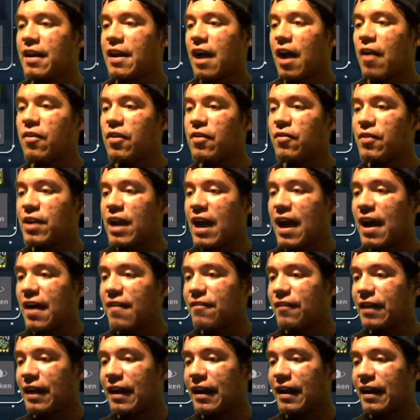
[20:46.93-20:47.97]
I don't even
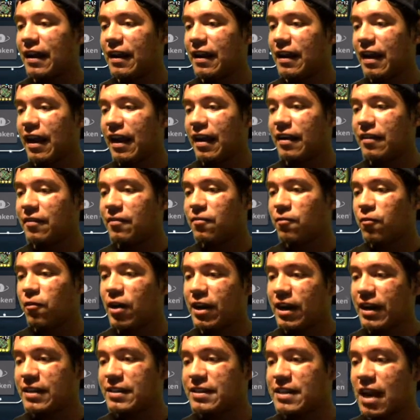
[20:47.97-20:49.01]
have a
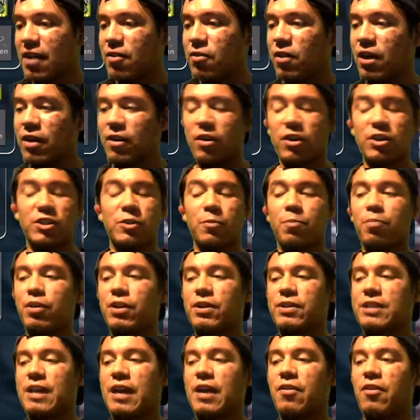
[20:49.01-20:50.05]
freaking title on her. I should put
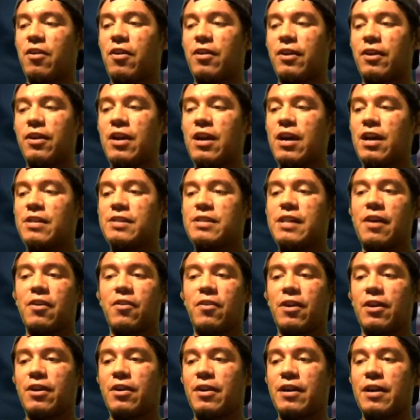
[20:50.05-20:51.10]
a title on her.
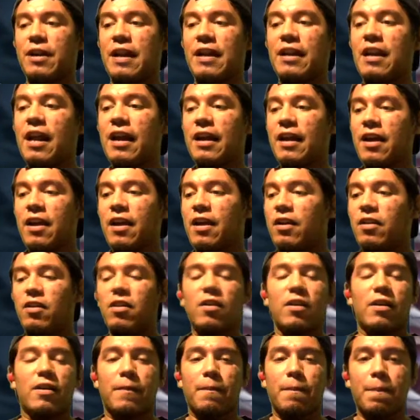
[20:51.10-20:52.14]
And like,
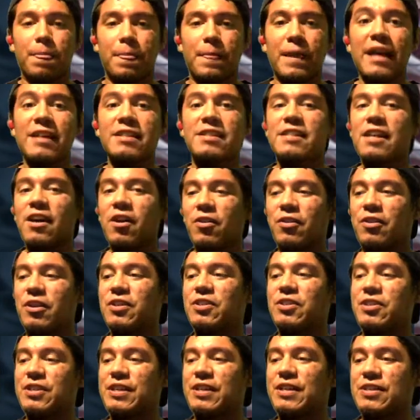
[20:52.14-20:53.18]
look, that's how
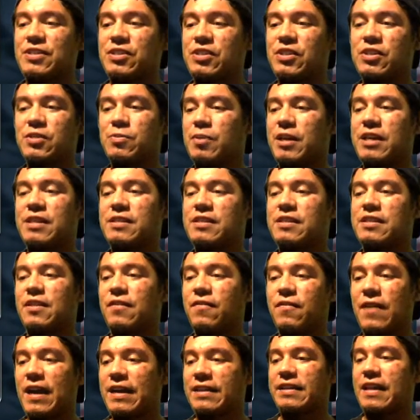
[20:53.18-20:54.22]
good she is, just because of the
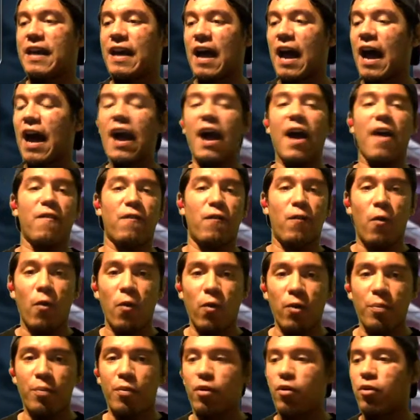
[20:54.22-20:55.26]
fact that I have
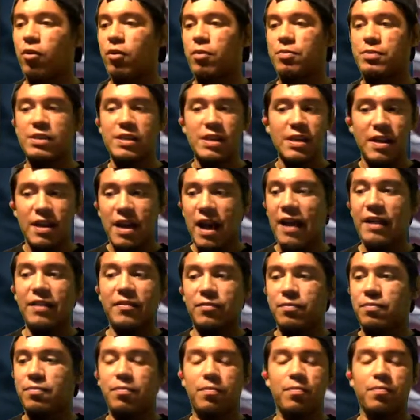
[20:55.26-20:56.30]
horrible orbs.
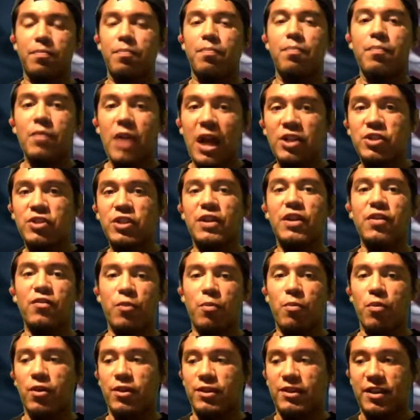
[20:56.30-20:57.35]
I should give her
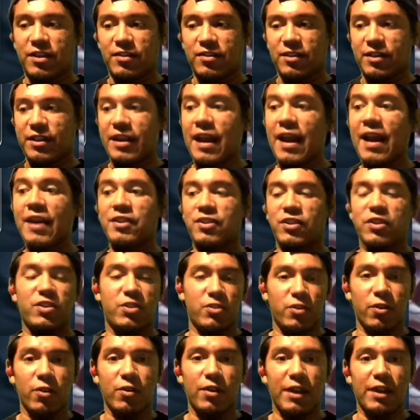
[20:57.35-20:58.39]
more attention, and she
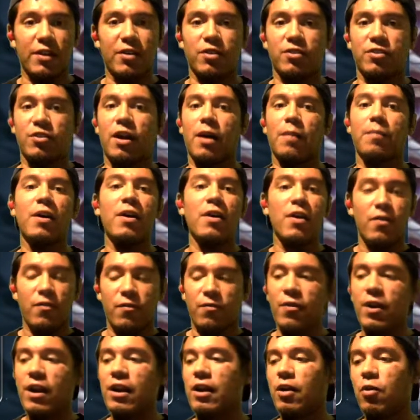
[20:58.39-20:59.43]
still did her job
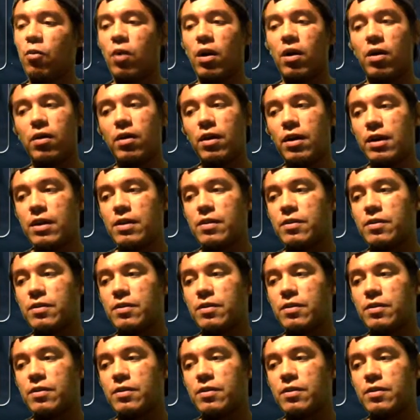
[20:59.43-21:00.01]
fairly well.